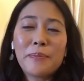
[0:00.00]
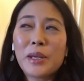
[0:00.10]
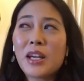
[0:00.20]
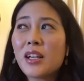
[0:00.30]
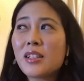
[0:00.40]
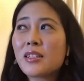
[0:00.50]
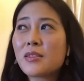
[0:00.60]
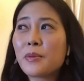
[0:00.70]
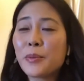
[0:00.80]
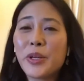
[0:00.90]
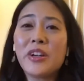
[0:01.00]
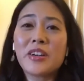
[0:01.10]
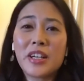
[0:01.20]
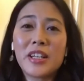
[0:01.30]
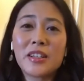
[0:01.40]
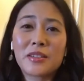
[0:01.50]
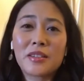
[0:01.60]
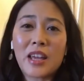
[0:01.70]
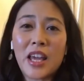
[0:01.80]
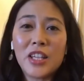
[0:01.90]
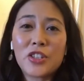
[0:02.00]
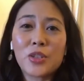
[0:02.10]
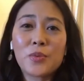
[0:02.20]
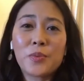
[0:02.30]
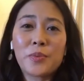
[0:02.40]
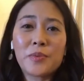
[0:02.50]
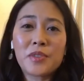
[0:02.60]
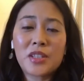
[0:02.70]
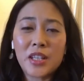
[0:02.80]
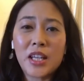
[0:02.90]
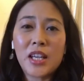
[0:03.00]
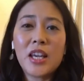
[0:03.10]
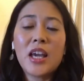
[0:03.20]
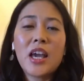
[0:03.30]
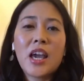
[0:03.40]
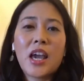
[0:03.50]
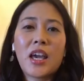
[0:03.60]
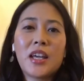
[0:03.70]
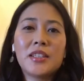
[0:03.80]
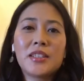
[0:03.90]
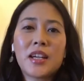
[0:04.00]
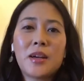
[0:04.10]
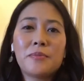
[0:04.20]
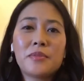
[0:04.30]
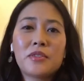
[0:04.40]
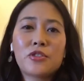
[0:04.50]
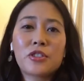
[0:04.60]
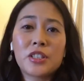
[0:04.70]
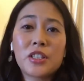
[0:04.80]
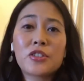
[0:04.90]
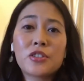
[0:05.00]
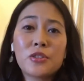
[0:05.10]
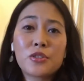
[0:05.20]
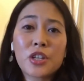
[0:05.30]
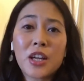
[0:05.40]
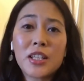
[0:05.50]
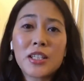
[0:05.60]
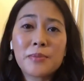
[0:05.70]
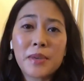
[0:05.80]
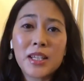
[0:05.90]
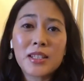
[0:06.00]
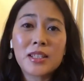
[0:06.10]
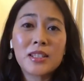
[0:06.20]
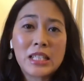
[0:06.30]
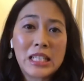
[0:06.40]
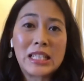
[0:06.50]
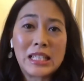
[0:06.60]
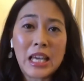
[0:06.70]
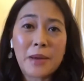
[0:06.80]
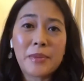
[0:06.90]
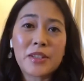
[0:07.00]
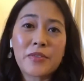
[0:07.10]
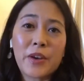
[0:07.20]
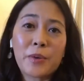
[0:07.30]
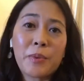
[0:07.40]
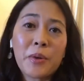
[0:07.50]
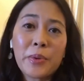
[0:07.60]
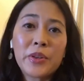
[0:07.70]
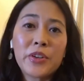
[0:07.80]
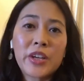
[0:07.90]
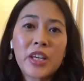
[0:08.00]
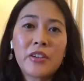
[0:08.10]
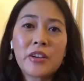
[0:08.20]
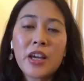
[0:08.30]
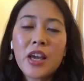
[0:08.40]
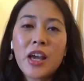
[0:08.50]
because we are in an Asian city, and traditional Chinese medicine, TCM, is very popular here.